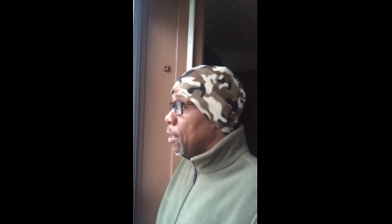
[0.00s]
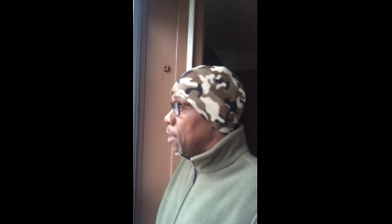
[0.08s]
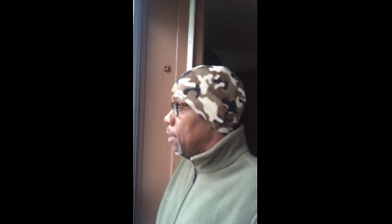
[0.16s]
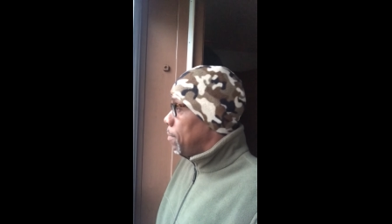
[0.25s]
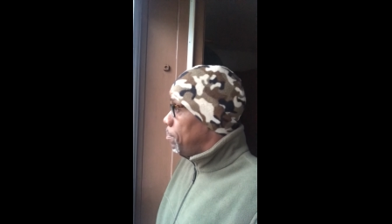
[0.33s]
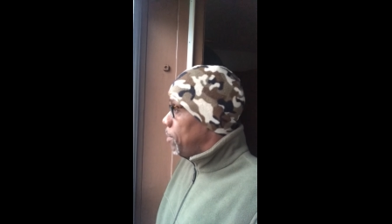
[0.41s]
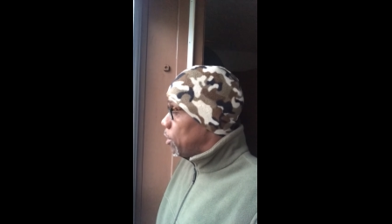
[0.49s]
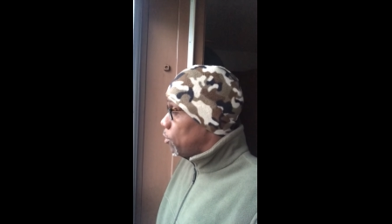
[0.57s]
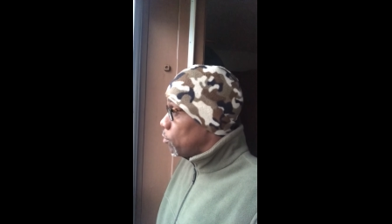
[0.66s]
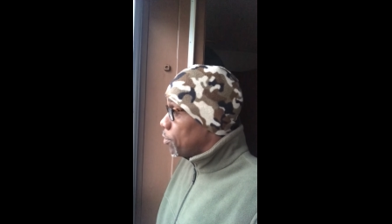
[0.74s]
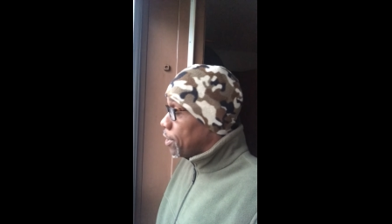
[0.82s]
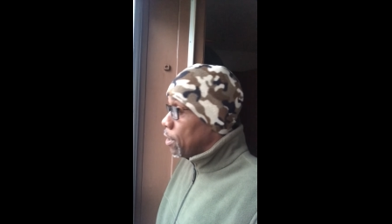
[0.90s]

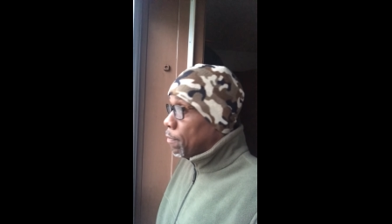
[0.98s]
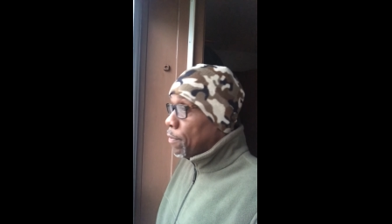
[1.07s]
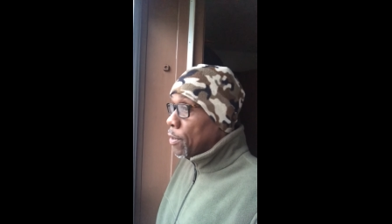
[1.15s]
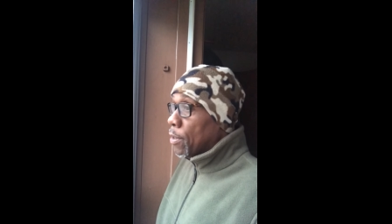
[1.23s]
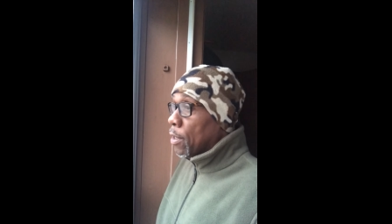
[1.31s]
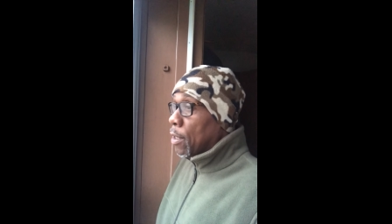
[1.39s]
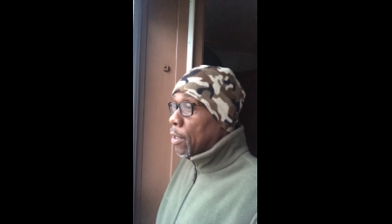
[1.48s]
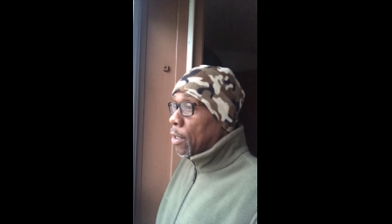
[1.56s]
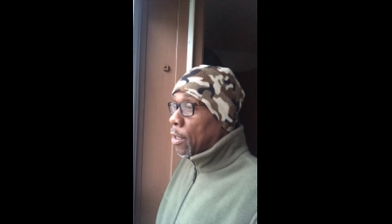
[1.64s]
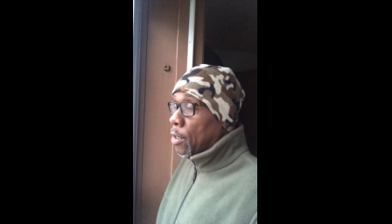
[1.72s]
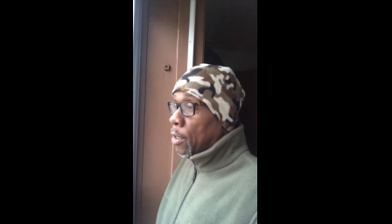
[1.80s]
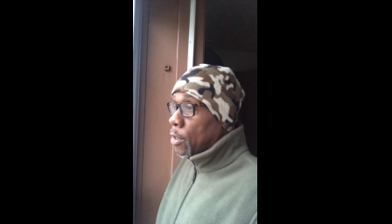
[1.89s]
mental selfish,
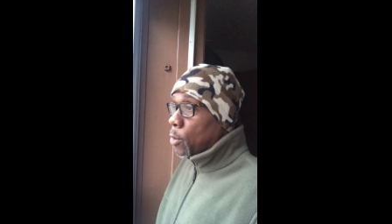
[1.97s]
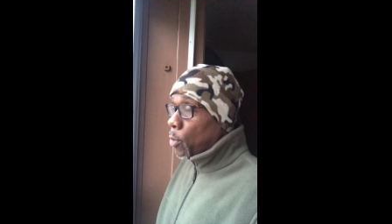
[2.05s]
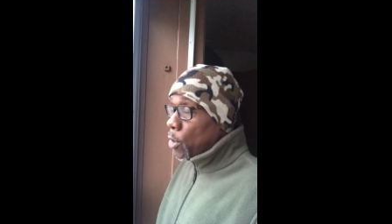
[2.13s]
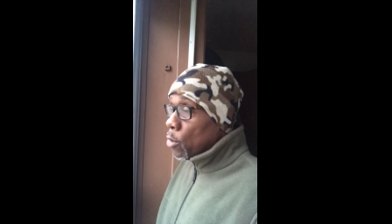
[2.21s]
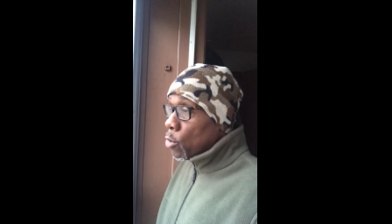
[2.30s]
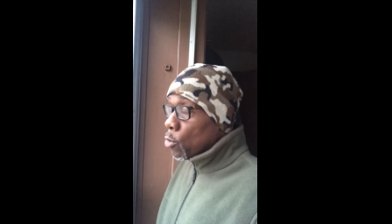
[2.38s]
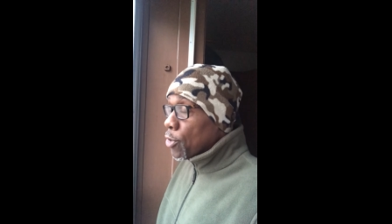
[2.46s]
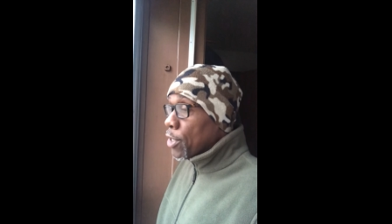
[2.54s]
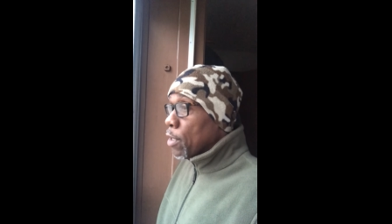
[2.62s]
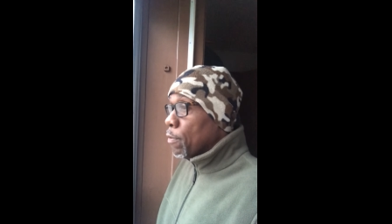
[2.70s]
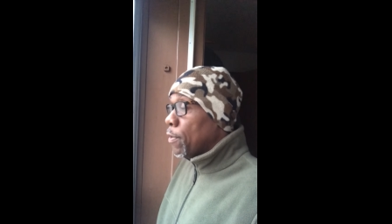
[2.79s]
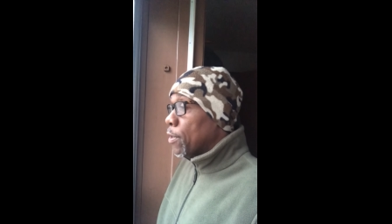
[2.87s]
uh, uh, spiritual
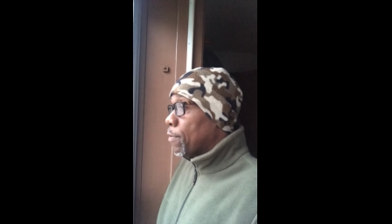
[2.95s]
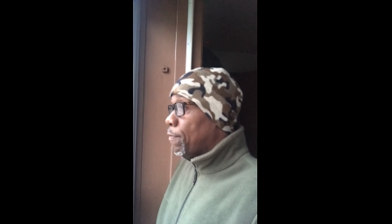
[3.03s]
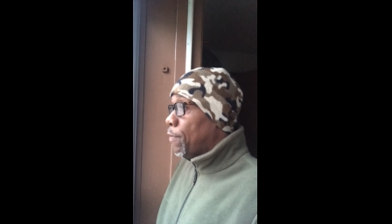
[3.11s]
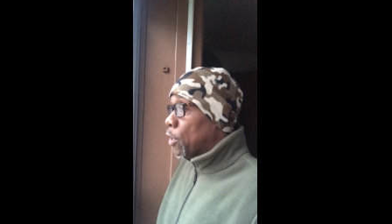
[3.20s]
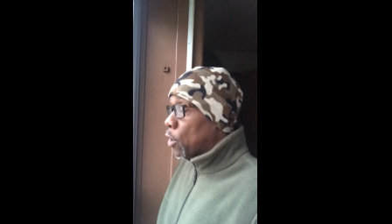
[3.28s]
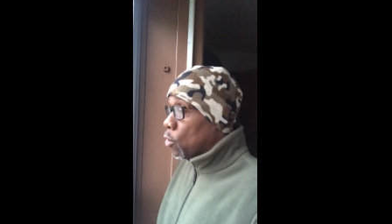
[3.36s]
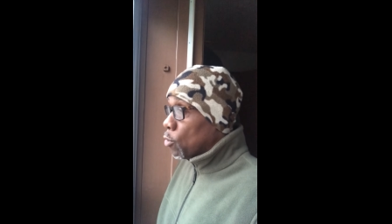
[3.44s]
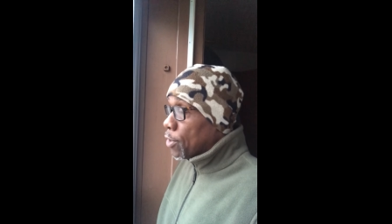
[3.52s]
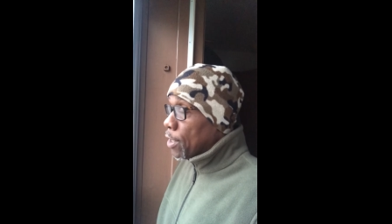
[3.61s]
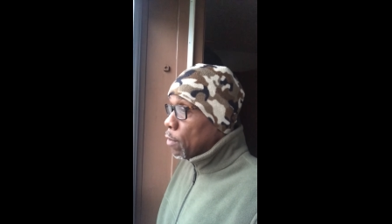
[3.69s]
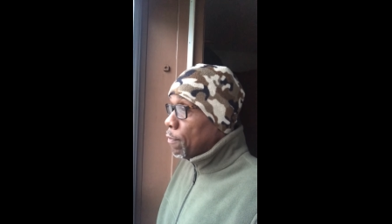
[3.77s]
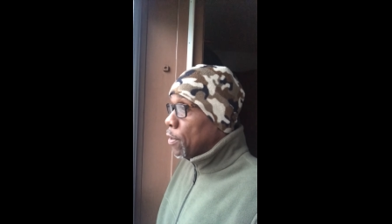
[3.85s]
selfish, physical
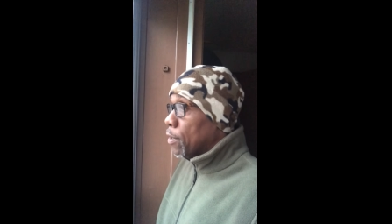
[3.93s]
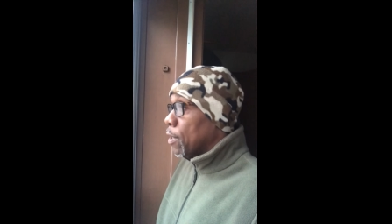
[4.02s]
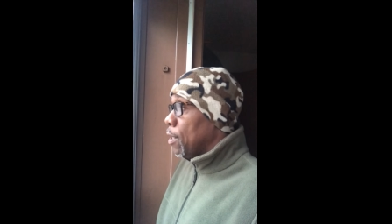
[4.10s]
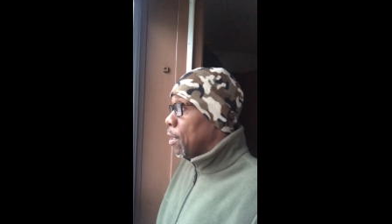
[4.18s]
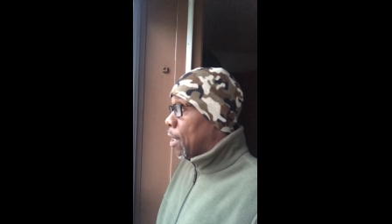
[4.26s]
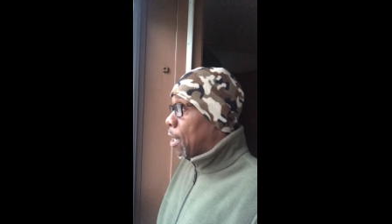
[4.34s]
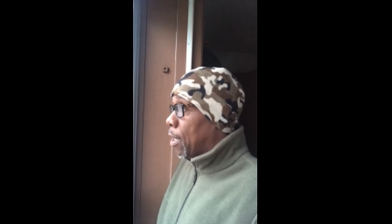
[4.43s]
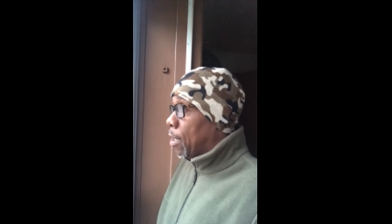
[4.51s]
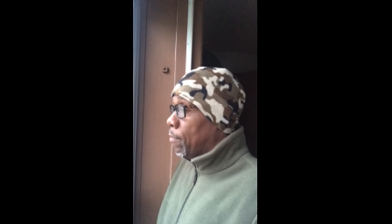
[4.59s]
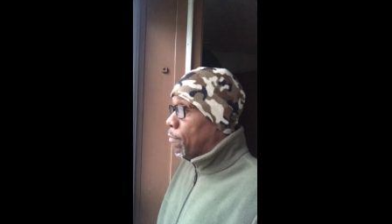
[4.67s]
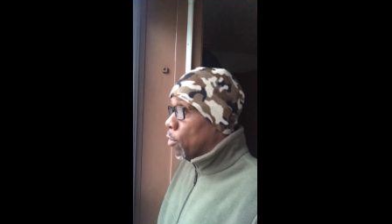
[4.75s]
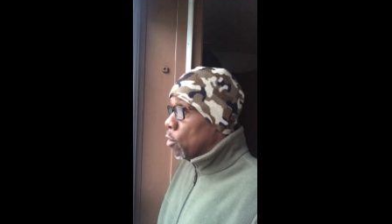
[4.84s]
selfish, uh, uh
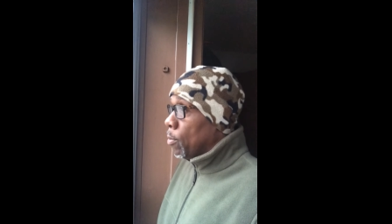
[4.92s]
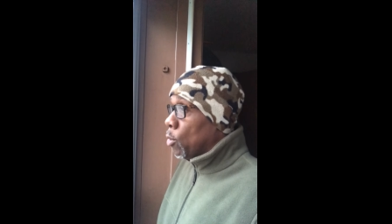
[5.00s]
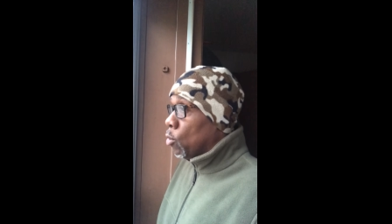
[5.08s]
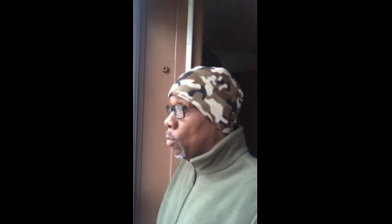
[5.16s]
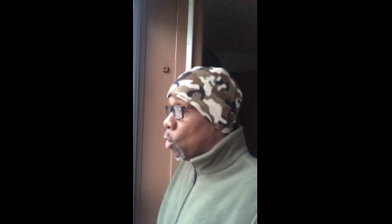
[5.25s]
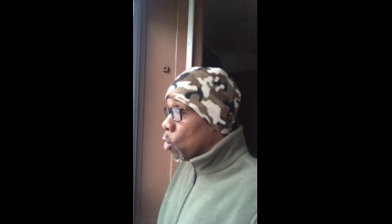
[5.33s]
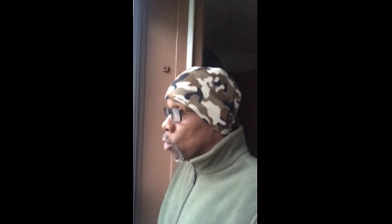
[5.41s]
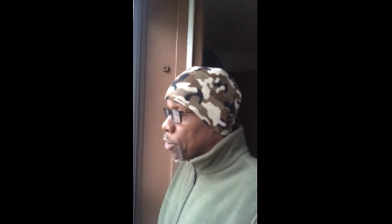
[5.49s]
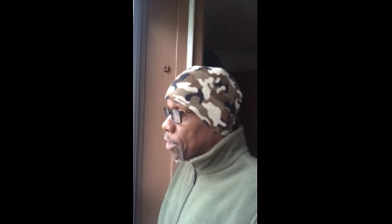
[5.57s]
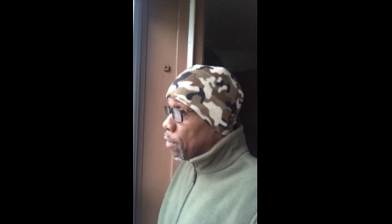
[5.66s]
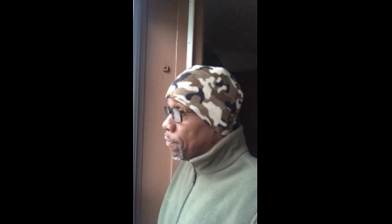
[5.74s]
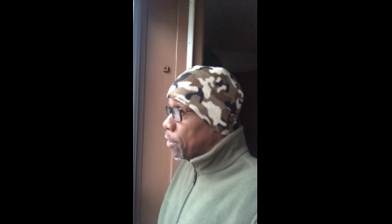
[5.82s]
verbal, moral
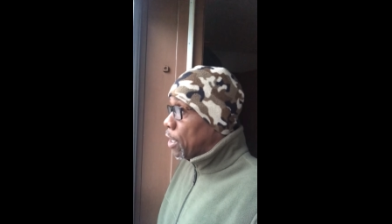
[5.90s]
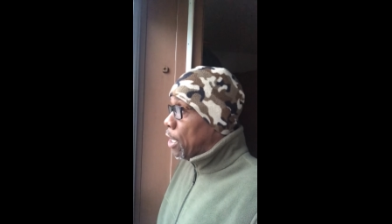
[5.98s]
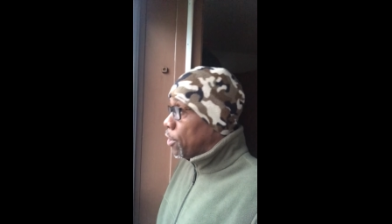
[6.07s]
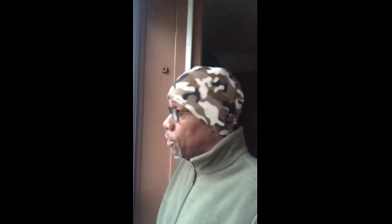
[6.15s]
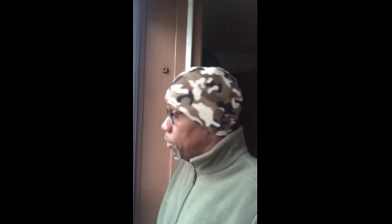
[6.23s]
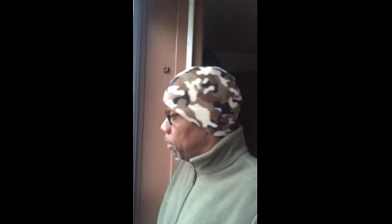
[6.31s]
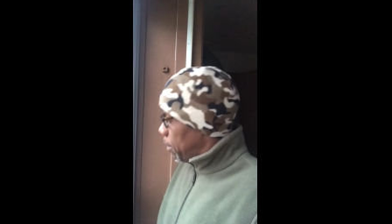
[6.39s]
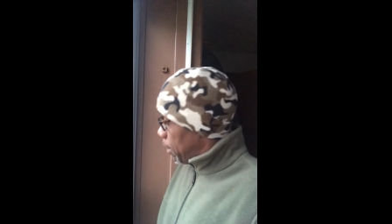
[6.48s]
selfish to